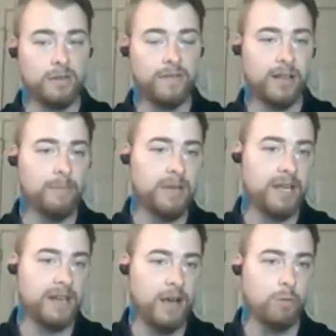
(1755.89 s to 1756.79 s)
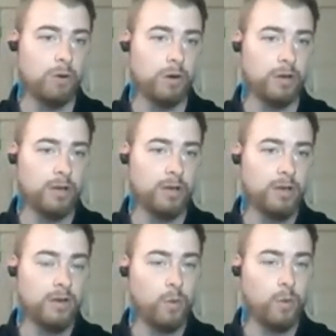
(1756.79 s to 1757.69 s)
developing a network
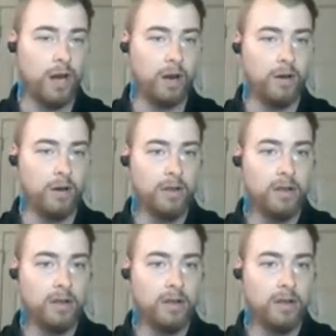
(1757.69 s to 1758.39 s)
where